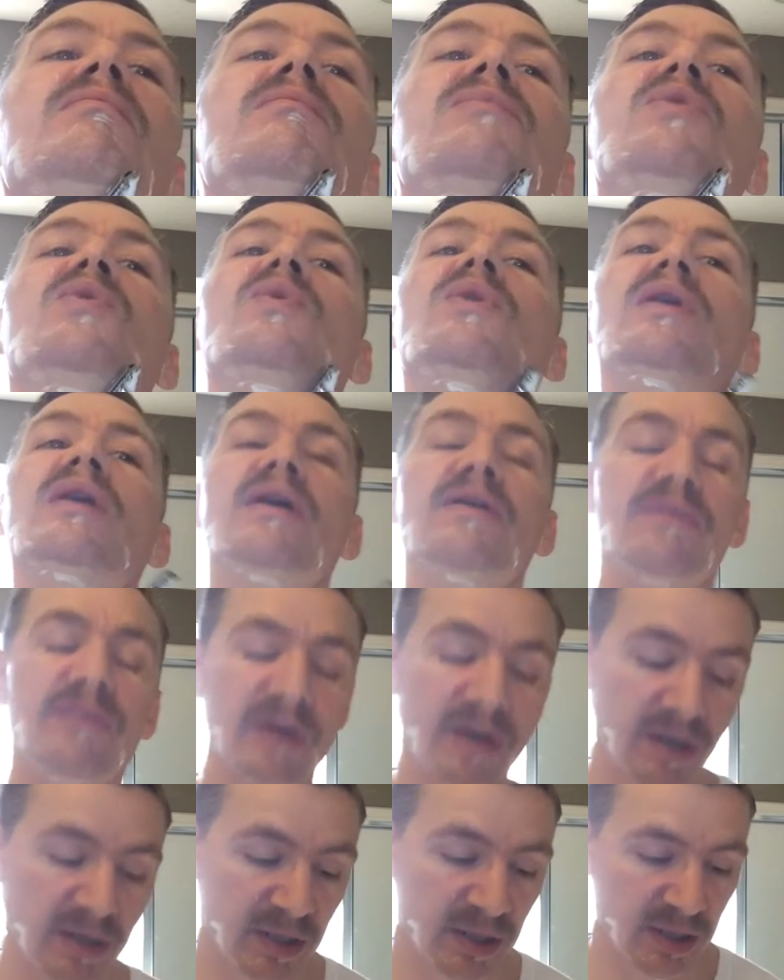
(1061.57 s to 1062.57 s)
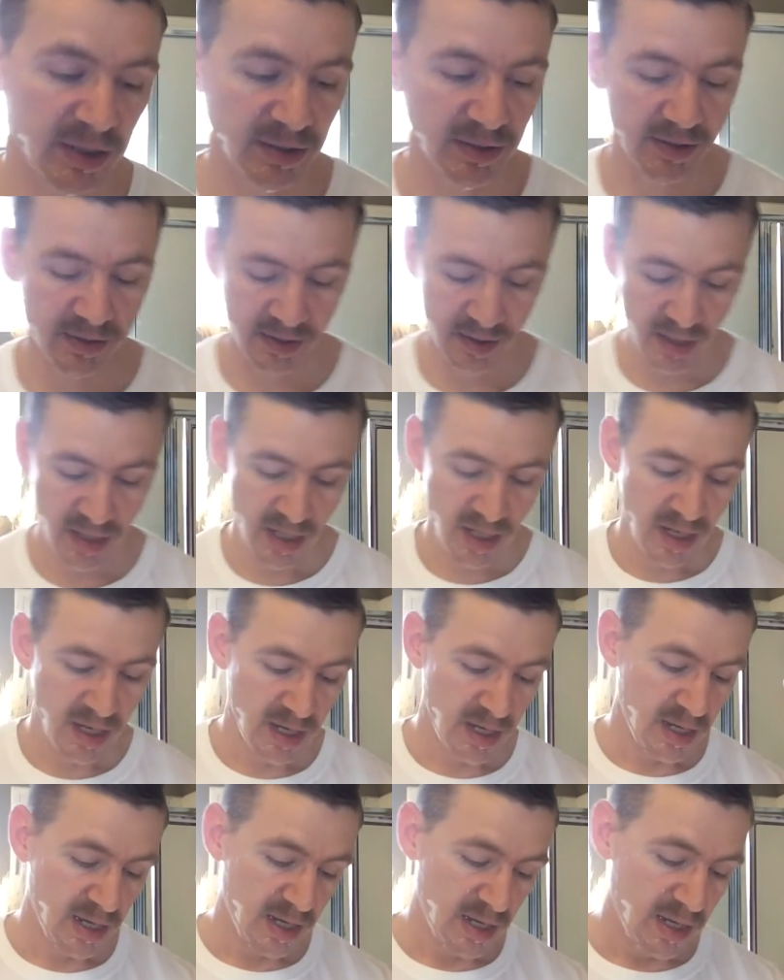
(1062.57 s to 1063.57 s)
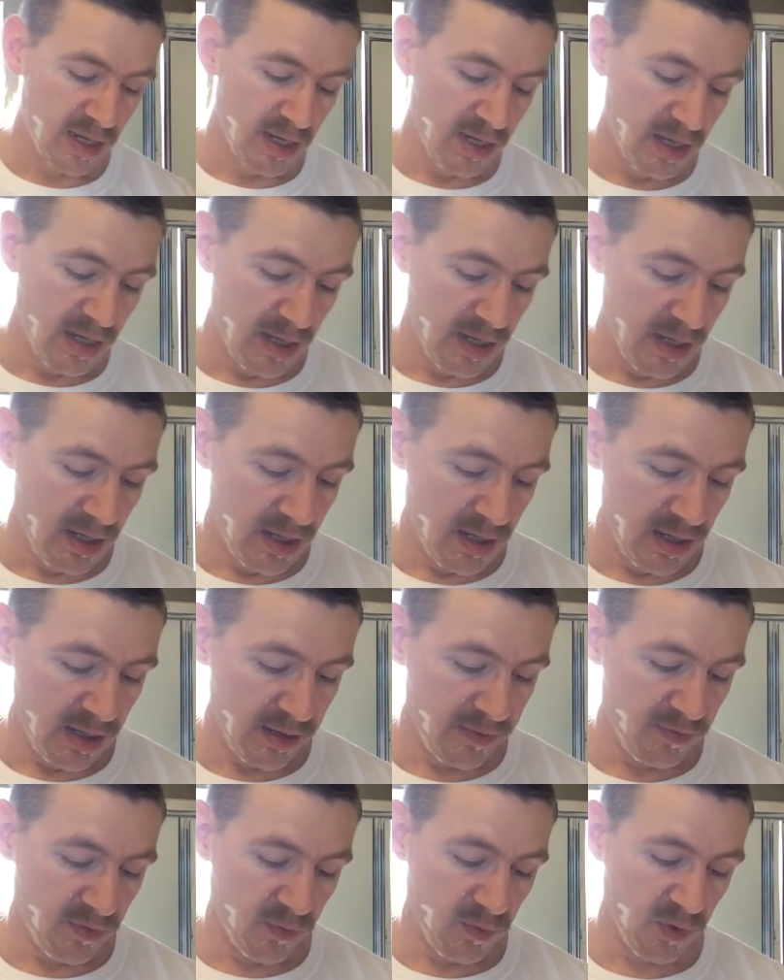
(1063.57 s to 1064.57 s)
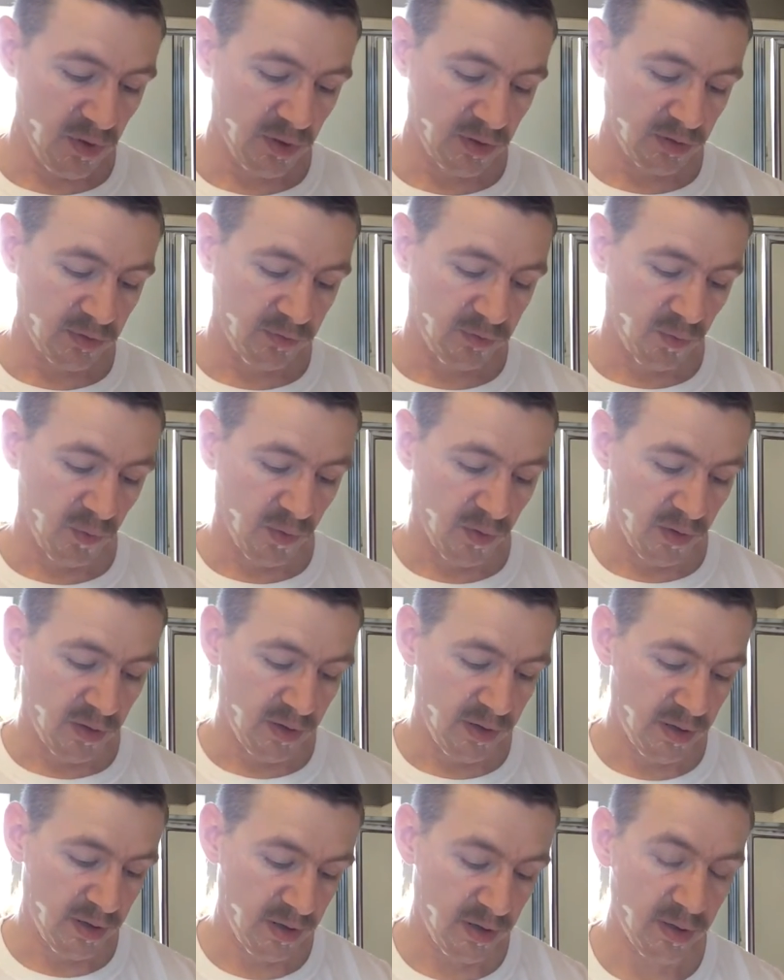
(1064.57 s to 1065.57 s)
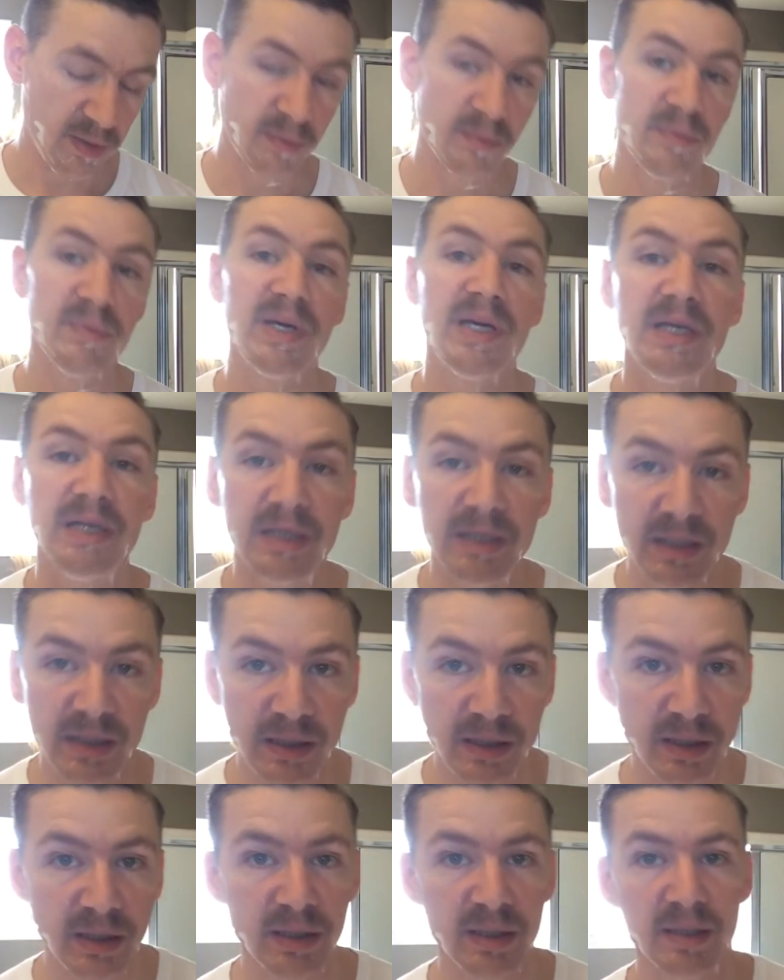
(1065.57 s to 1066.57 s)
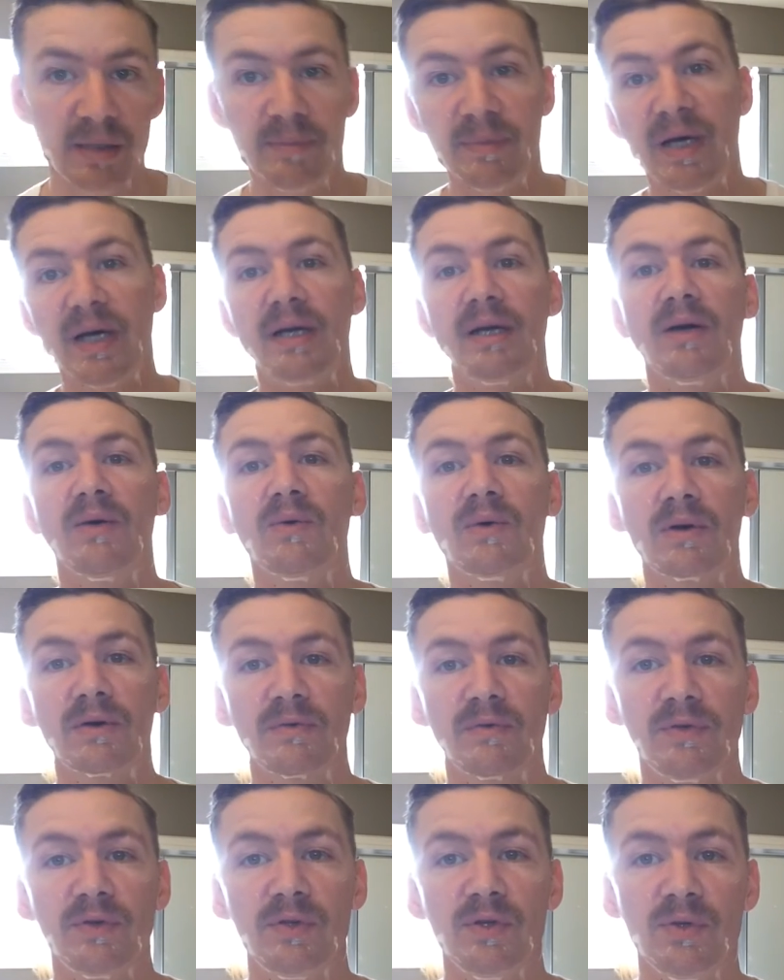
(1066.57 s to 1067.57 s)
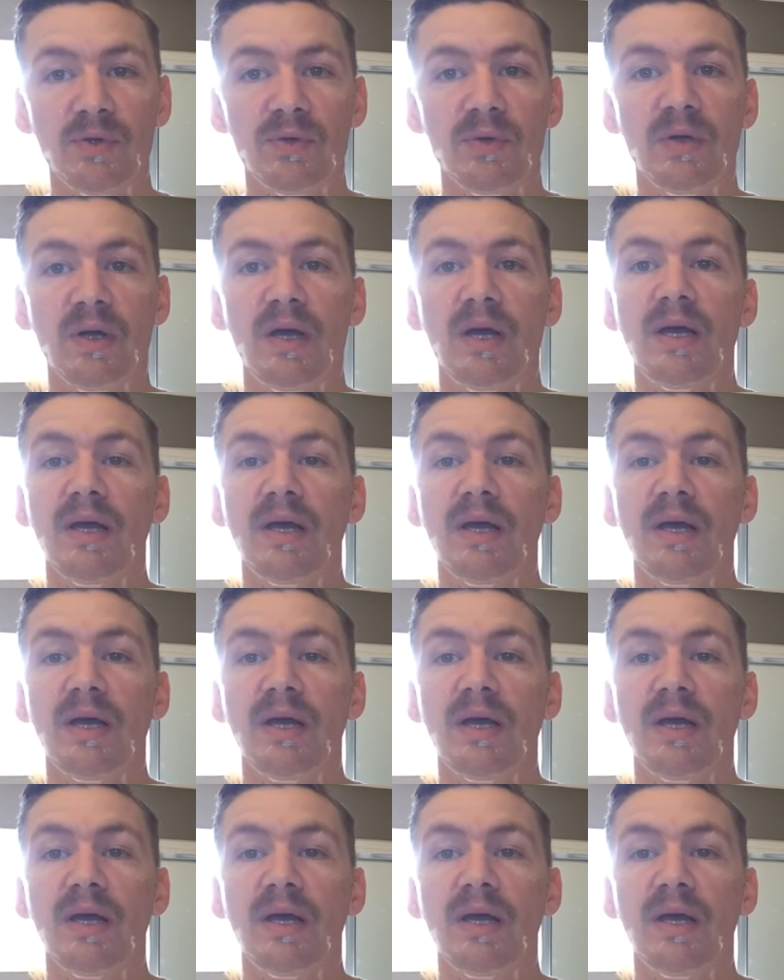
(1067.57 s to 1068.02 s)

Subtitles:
But what I found out is, if it works for me, it might not work for you.